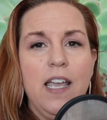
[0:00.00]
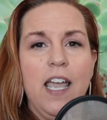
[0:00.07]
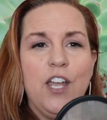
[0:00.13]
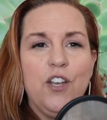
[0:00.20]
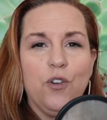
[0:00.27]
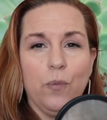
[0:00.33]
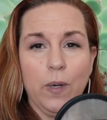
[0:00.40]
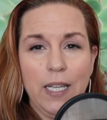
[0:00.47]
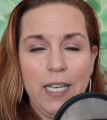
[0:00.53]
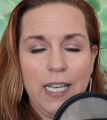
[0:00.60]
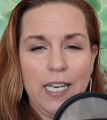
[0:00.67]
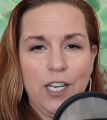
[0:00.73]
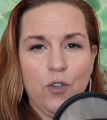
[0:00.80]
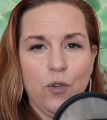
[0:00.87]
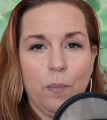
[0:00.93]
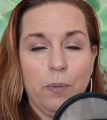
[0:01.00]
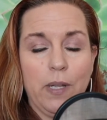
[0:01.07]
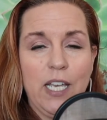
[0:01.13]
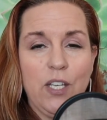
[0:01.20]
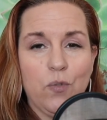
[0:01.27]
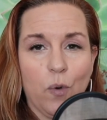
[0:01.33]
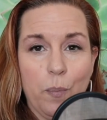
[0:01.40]
and you're really getting to a
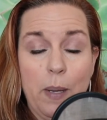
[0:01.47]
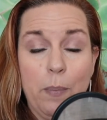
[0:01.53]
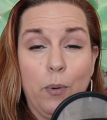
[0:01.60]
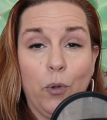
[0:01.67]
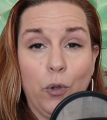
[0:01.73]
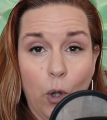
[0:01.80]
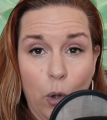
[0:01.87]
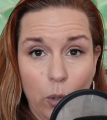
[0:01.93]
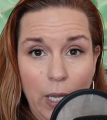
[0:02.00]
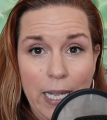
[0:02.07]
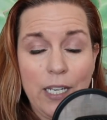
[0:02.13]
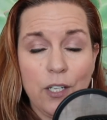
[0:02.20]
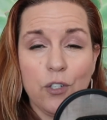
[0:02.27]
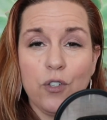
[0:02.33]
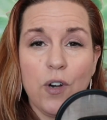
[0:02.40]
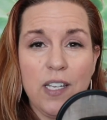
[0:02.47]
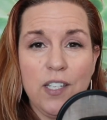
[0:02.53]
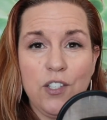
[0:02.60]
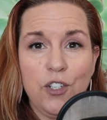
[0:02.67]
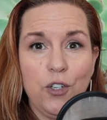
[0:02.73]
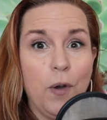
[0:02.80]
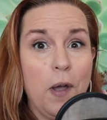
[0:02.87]
place where people know, like, and
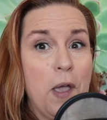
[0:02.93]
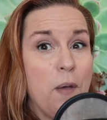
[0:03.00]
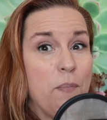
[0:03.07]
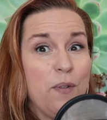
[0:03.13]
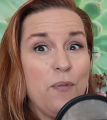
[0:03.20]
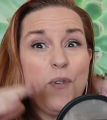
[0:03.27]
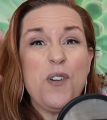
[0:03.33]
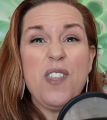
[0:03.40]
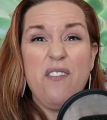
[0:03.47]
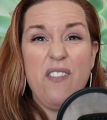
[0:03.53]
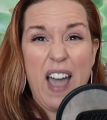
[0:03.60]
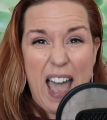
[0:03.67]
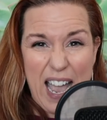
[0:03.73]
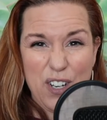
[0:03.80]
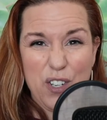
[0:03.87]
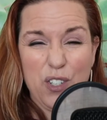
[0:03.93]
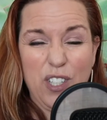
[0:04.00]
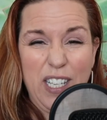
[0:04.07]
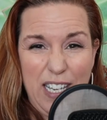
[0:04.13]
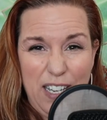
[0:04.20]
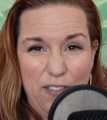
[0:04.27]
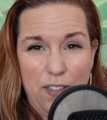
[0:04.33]
trust you before they've
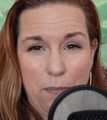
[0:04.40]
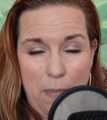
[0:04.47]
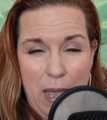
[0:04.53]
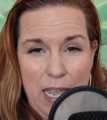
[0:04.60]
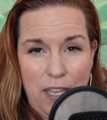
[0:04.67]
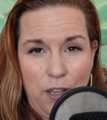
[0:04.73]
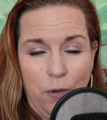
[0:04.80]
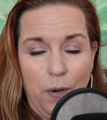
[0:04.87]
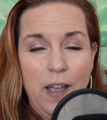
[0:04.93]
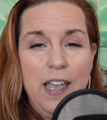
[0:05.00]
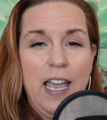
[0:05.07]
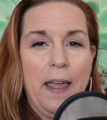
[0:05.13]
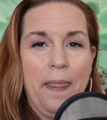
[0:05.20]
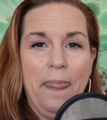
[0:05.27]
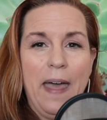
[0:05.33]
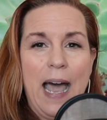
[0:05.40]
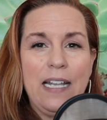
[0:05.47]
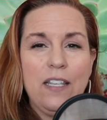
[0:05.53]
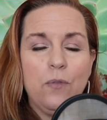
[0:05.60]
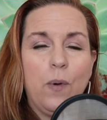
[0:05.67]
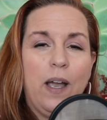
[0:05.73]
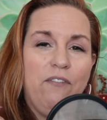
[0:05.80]
actually even met you. And
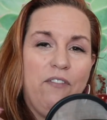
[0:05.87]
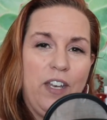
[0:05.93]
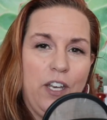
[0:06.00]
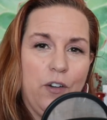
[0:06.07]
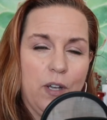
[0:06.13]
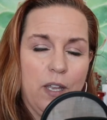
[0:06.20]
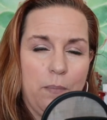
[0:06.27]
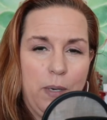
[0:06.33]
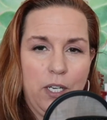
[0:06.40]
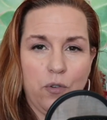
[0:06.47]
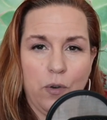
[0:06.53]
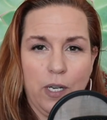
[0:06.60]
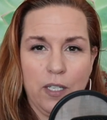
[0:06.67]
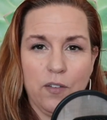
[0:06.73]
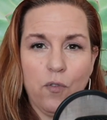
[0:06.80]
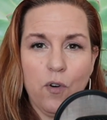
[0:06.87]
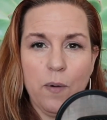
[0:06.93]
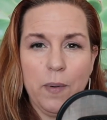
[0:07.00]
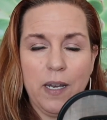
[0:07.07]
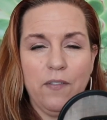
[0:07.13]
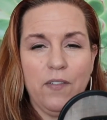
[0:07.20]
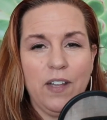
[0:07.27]
that's why video can be
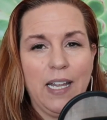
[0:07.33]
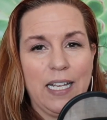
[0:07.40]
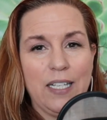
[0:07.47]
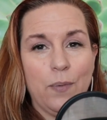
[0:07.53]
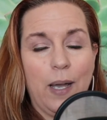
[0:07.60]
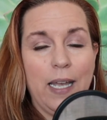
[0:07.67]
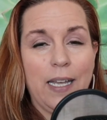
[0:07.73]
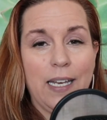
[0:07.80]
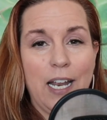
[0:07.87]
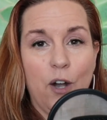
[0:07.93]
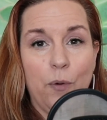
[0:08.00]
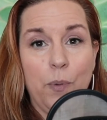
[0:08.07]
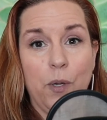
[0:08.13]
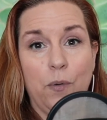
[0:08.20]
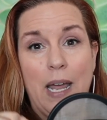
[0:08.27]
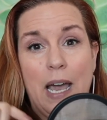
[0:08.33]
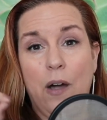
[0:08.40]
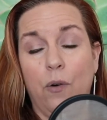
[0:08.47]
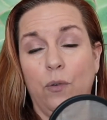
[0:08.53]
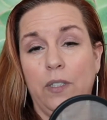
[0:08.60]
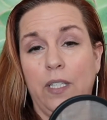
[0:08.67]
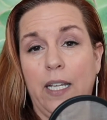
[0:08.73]
transformative, and that's why it can help you not
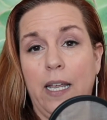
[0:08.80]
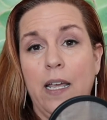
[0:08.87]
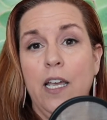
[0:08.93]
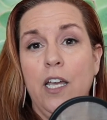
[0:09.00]
only